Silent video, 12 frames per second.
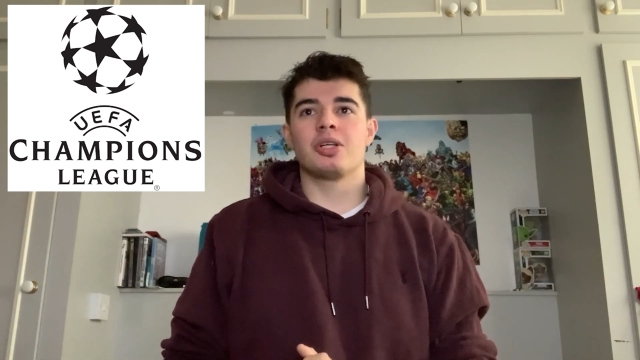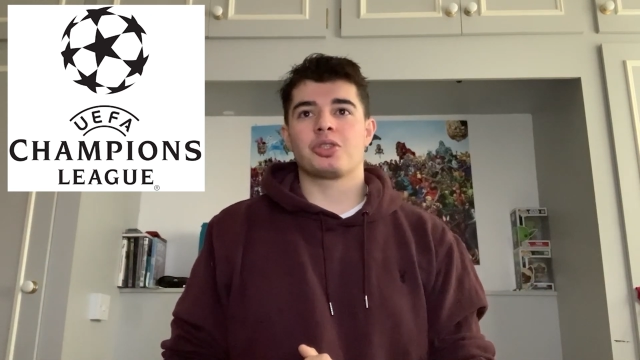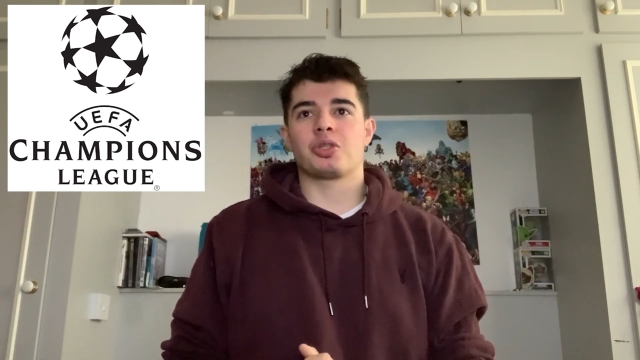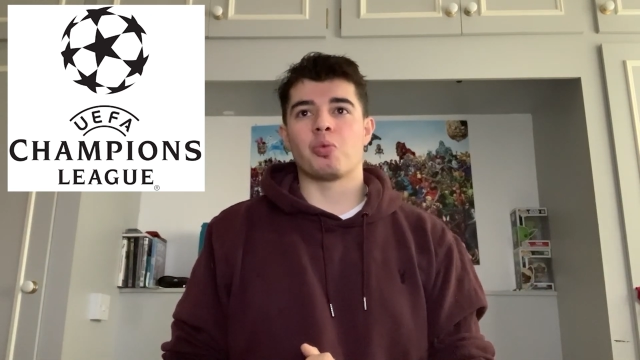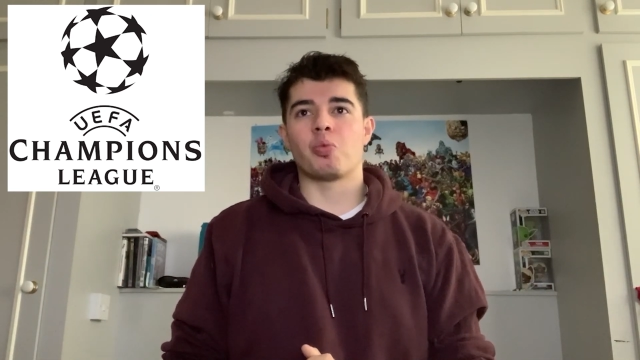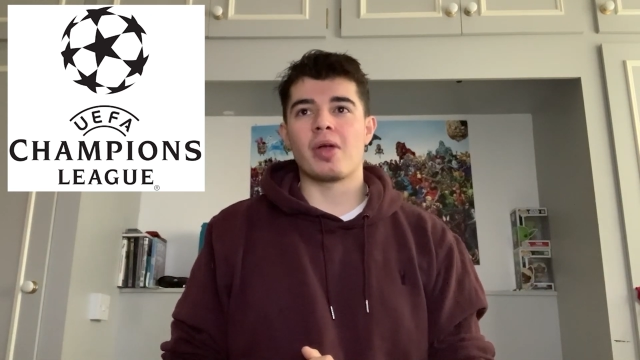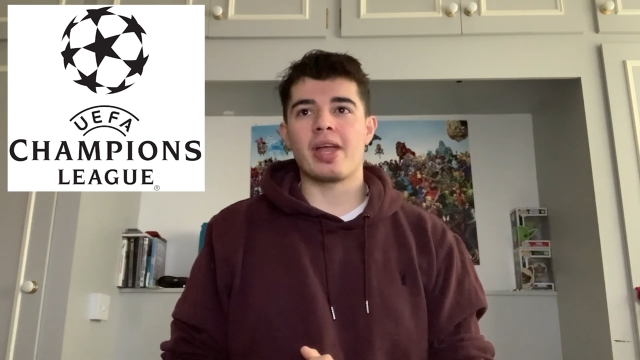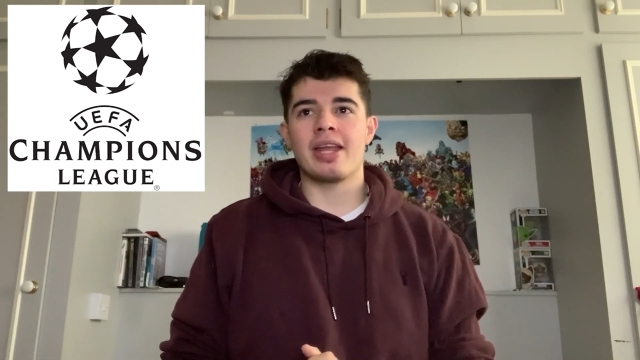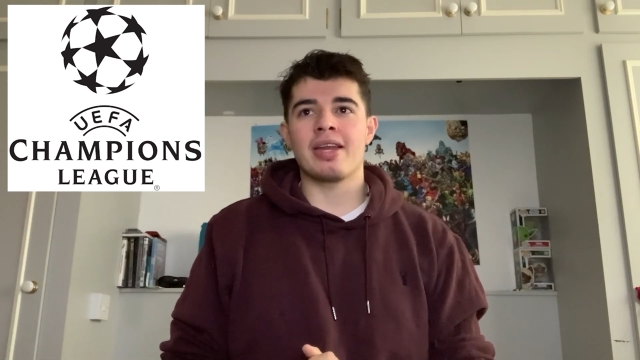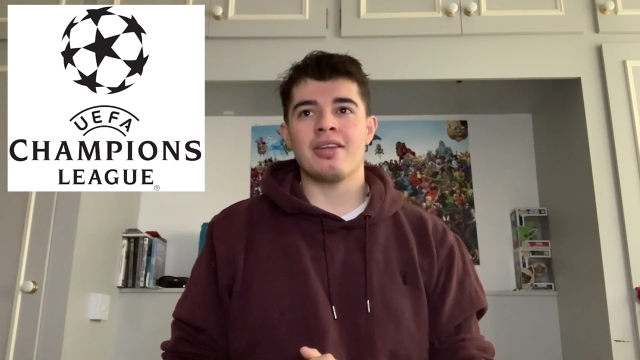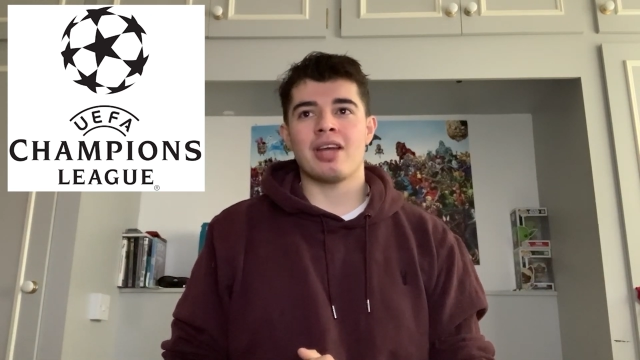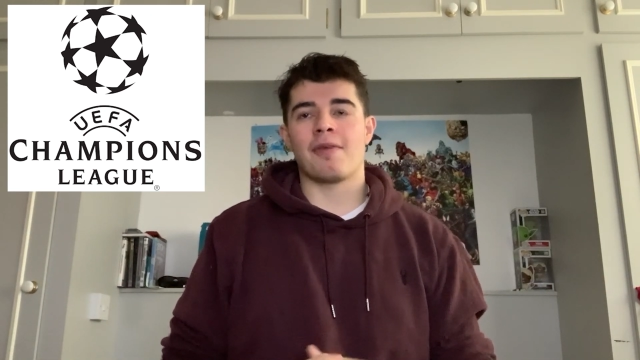to
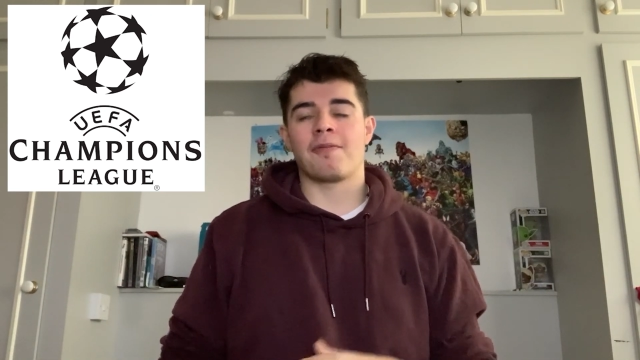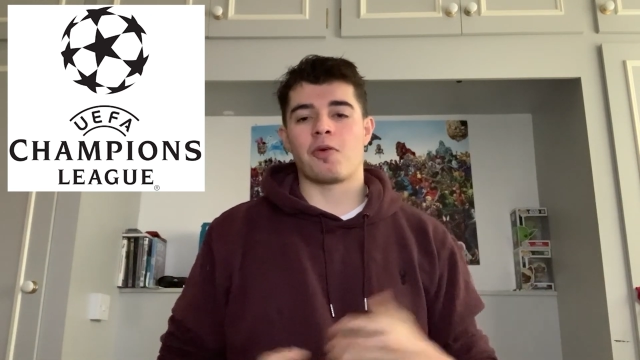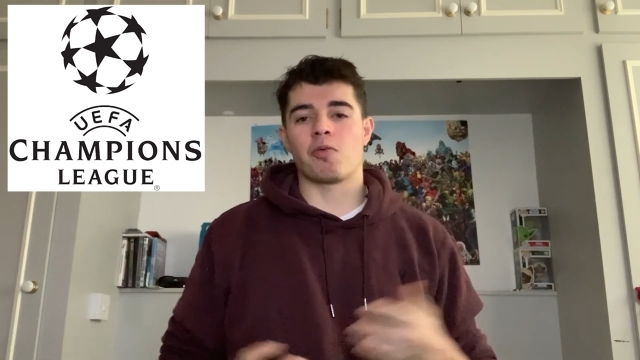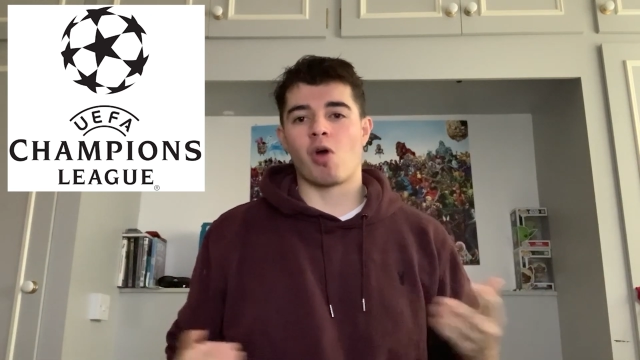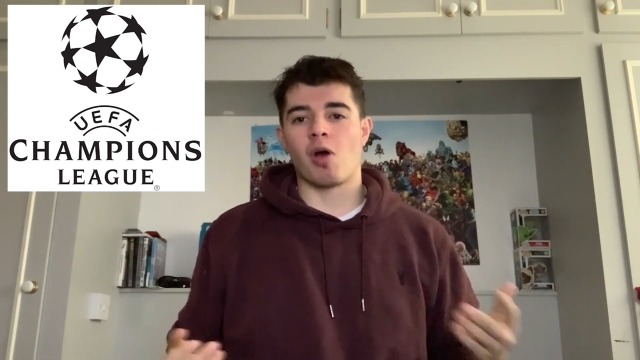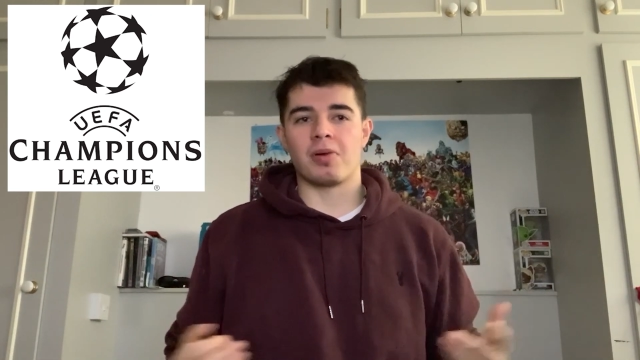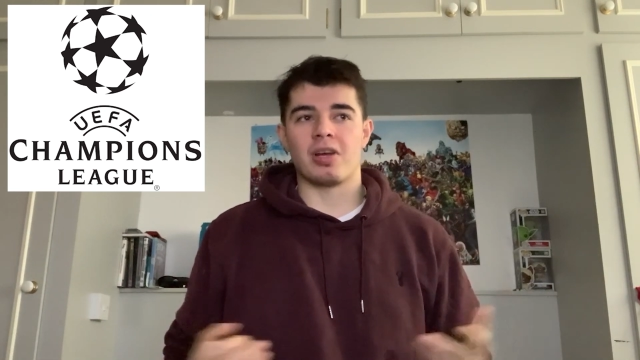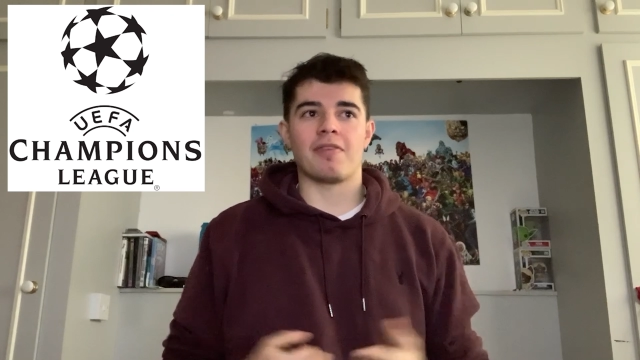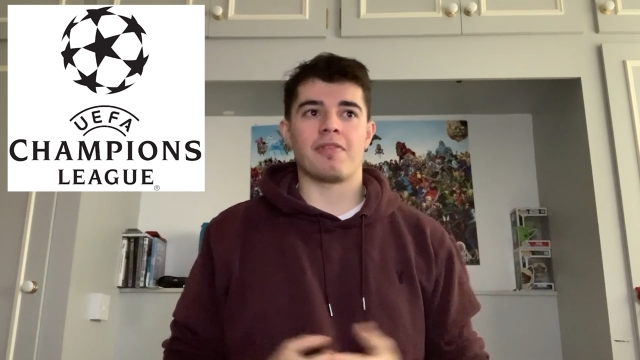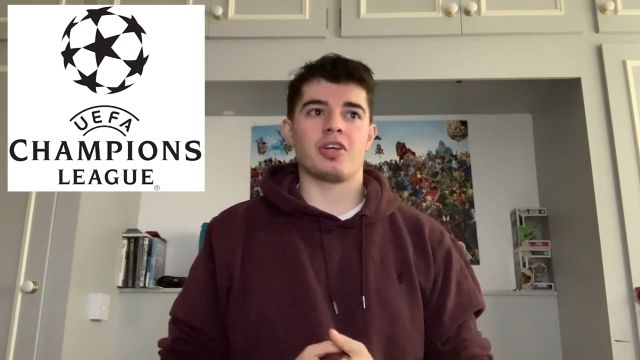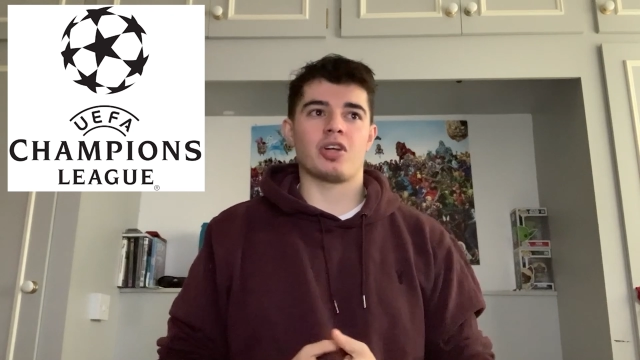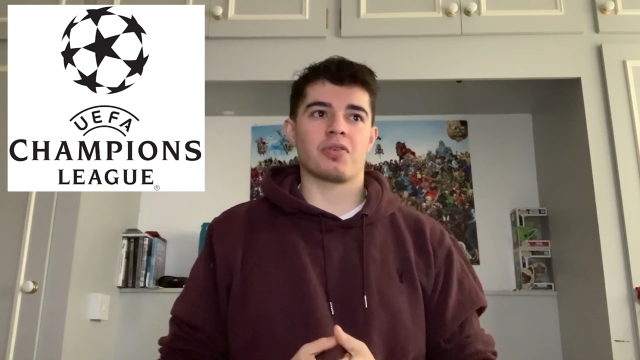win, and for Robert
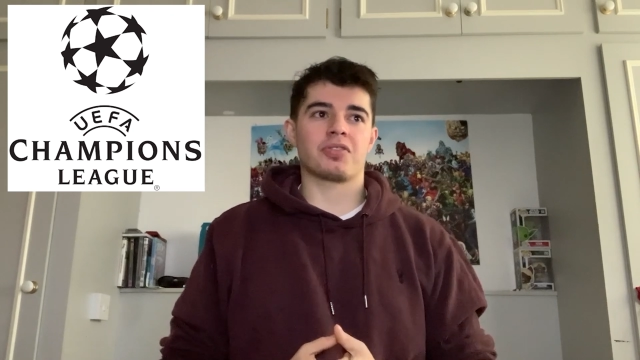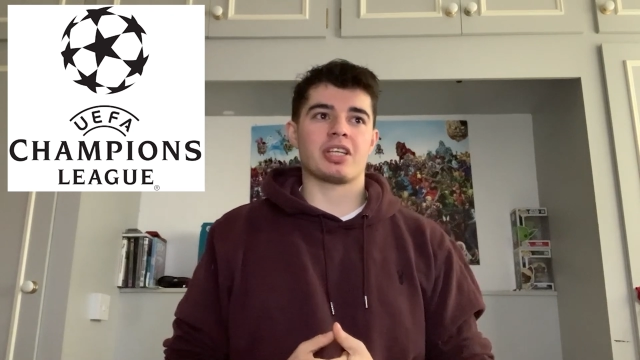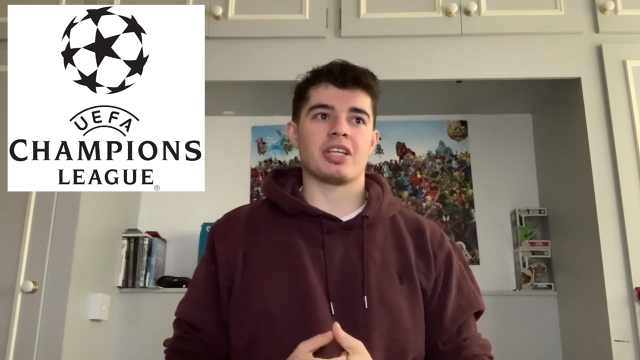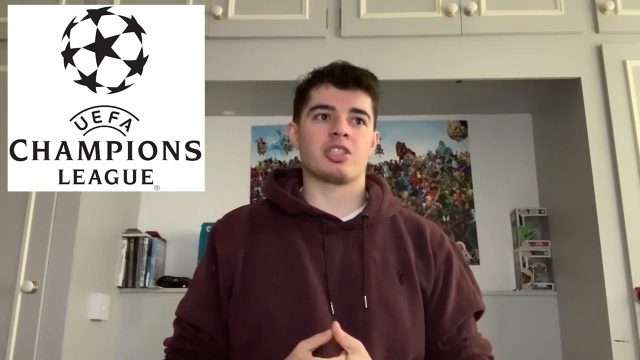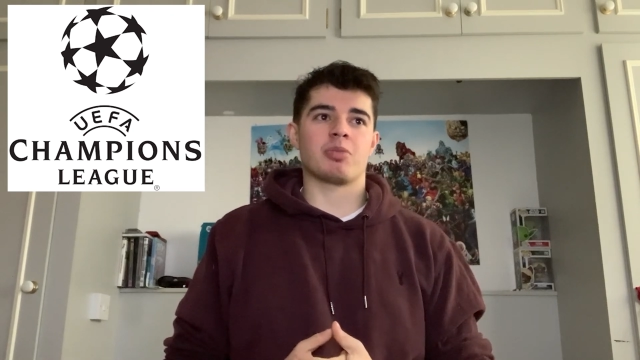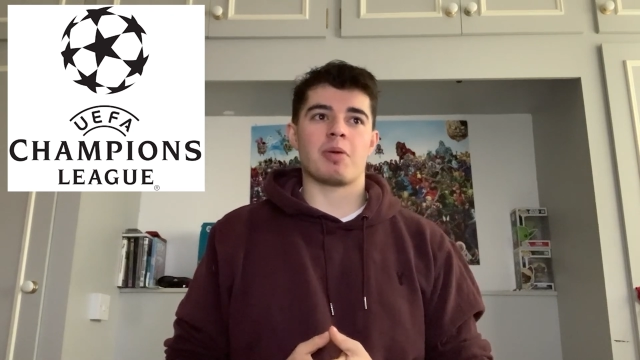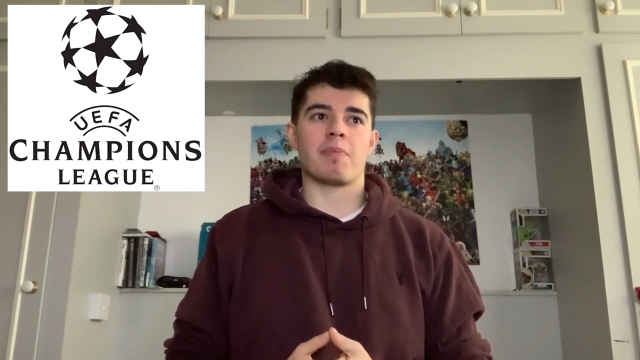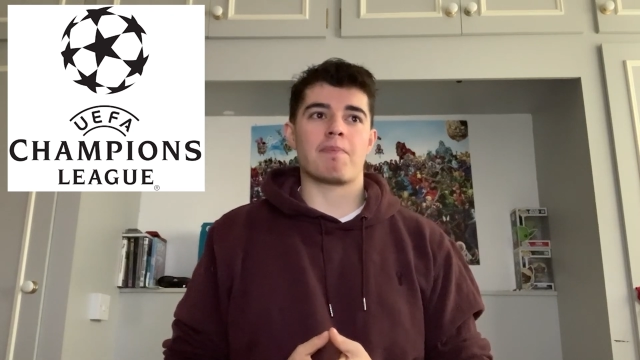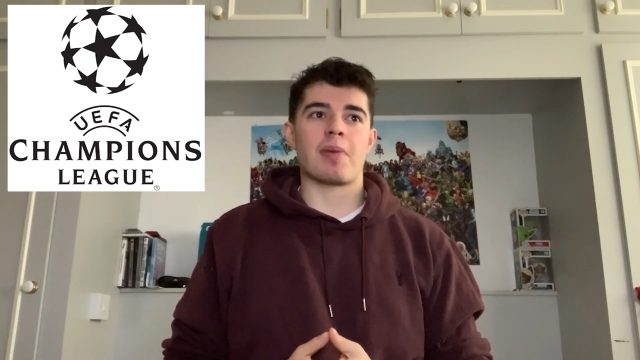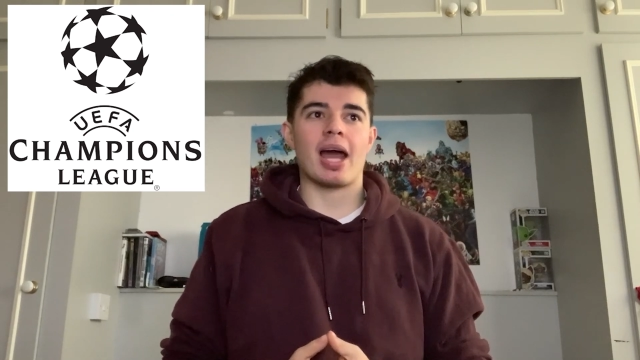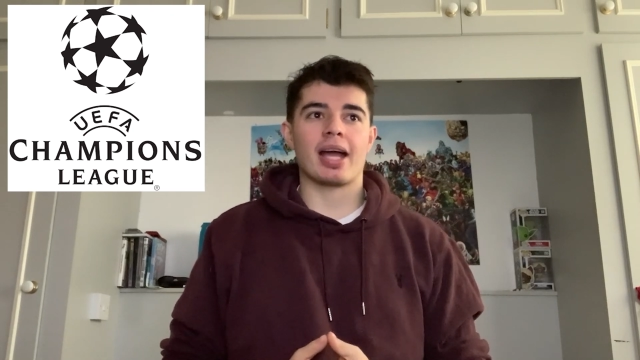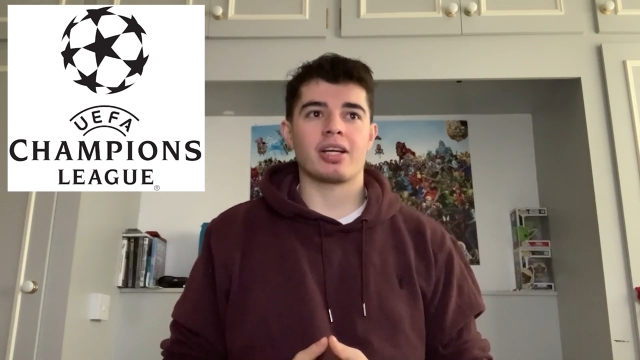Lewandowski to be
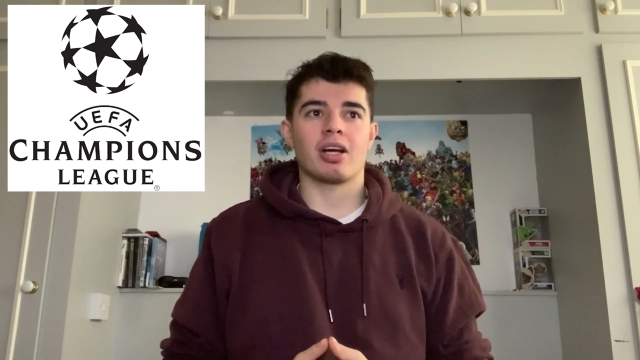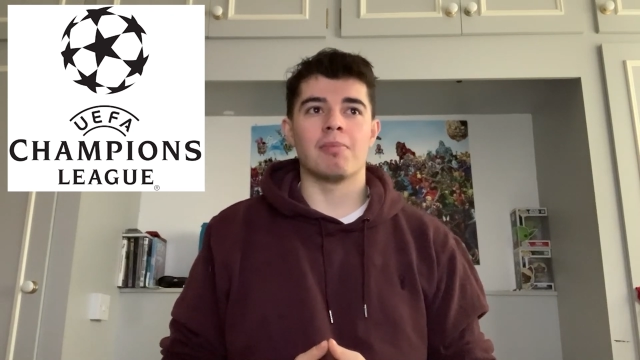back